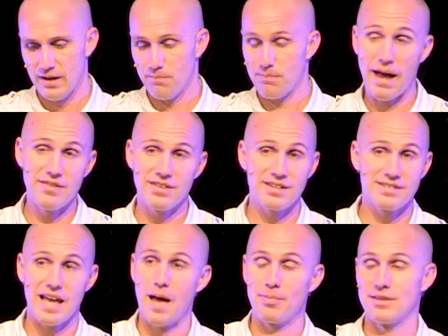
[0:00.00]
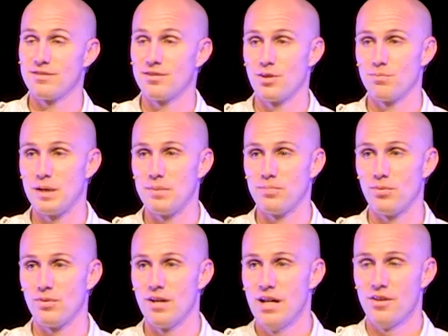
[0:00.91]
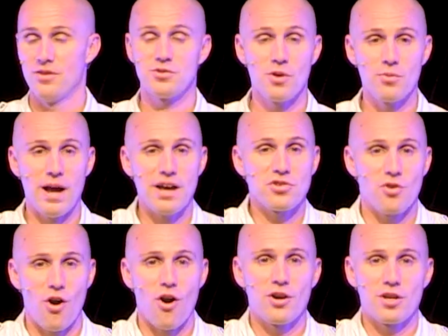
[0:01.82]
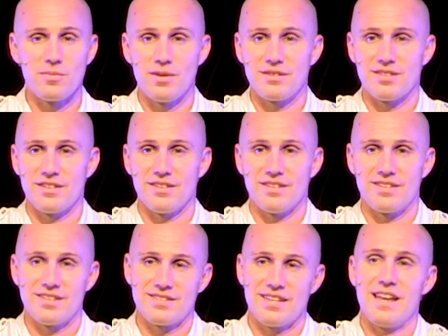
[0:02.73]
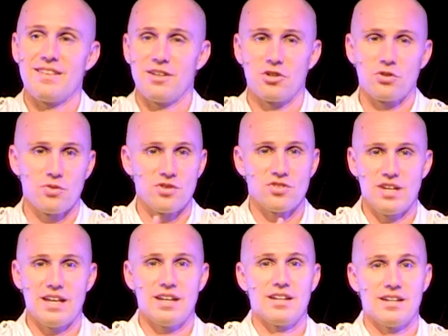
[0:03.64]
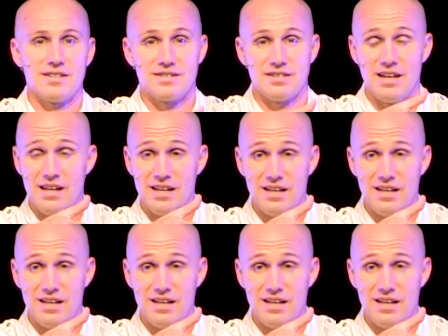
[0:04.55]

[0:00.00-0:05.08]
bad things happening to good people. There's no rational argument to, to say that Christianity is